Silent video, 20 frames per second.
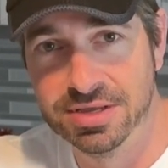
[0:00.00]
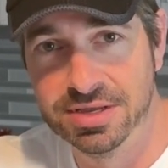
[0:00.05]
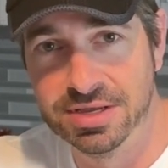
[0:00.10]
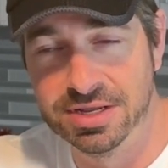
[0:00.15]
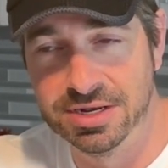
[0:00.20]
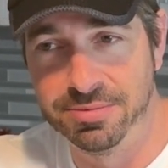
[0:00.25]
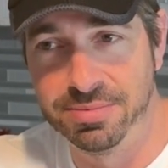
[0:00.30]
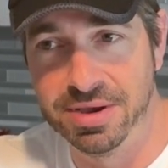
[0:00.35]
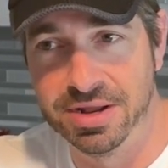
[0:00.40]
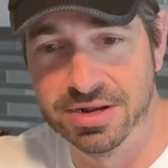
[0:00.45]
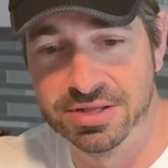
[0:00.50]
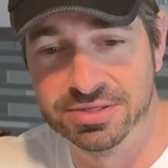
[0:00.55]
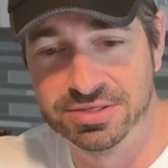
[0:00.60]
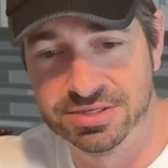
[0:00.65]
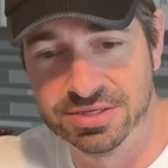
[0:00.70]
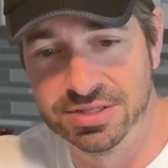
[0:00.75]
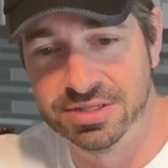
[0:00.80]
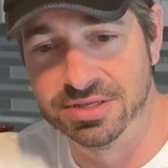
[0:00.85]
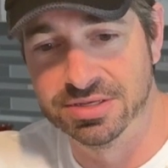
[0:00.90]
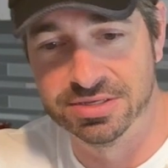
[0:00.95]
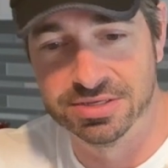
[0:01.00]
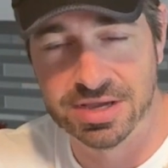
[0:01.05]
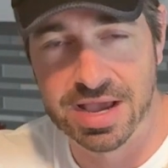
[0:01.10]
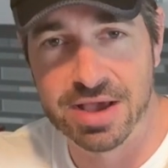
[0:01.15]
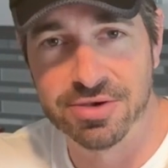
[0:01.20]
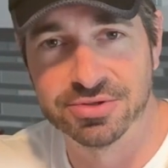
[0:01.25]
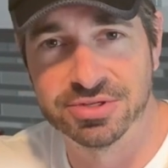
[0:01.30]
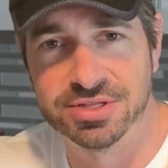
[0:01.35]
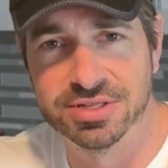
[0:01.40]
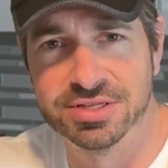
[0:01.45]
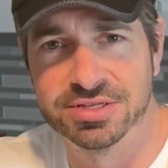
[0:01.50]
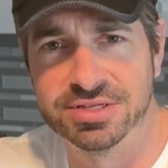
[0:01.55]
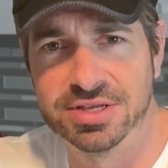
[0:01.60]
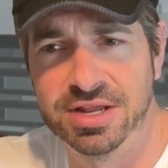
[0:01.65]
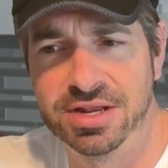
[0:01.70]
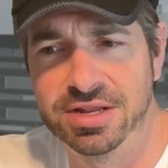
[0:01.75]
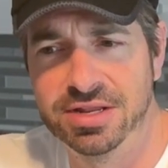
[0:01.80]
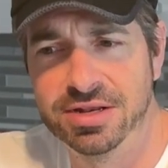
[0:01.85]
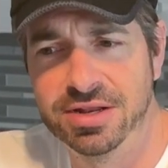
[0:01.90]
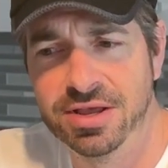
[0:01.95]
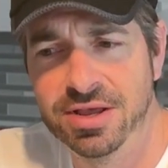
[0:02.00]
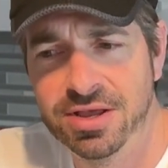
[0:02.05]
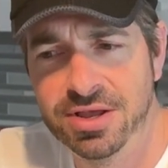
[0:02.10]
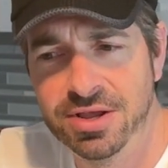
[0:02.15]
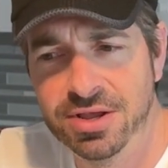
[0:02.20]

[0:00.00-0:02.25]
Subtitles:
independents in the House and the Senate.